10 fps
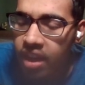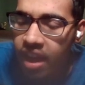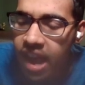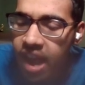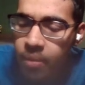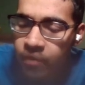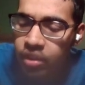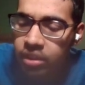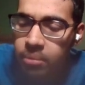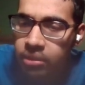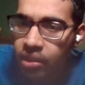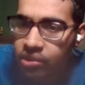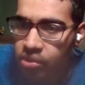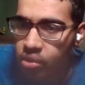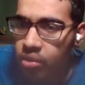I have a feeling
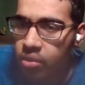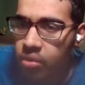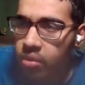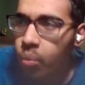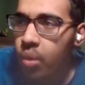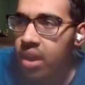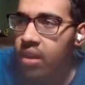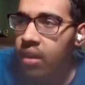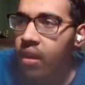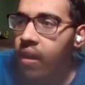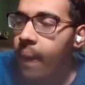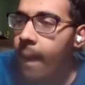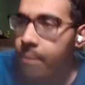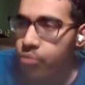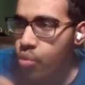Milan's going to win
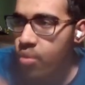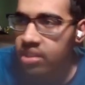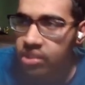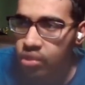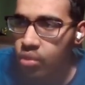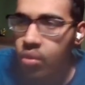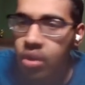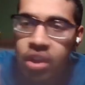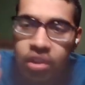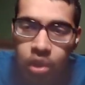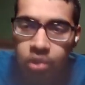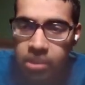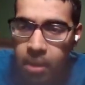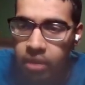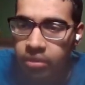on 3-2. Goes to
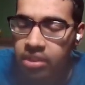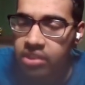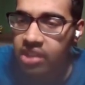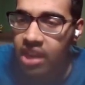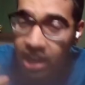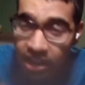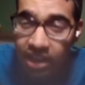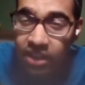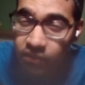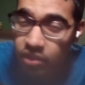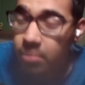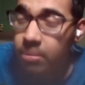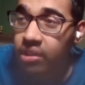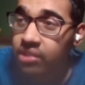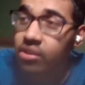penalties, and I got a feeling
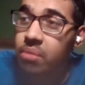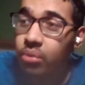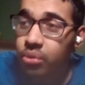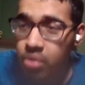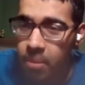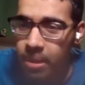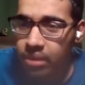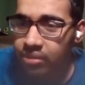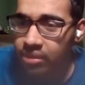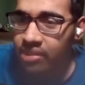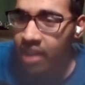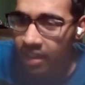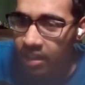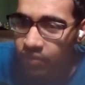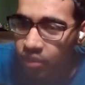Milan's going to pull through on penalties. I
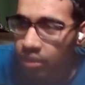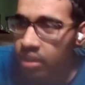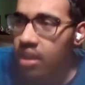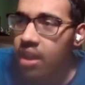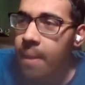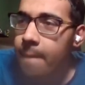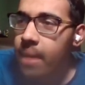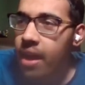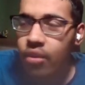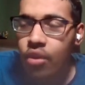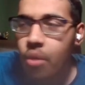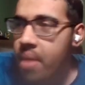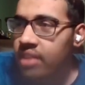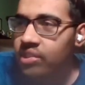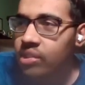got a feeling, I don't know,
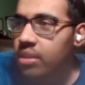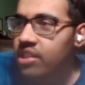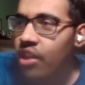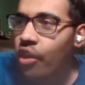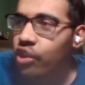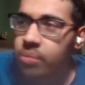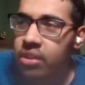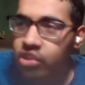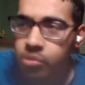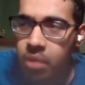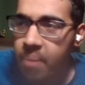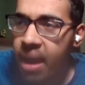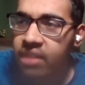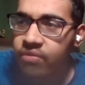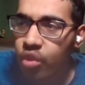man, somebody tells me this will be a
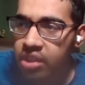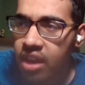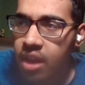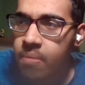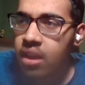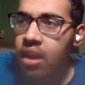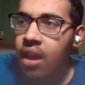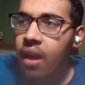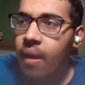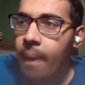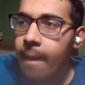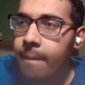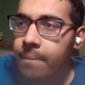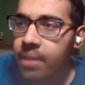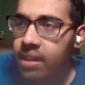back-and-forth game,
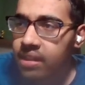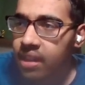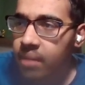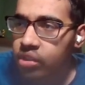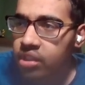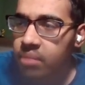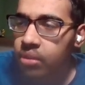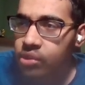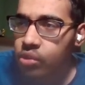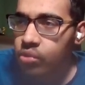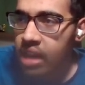and yeah, I think Milan's going to do it.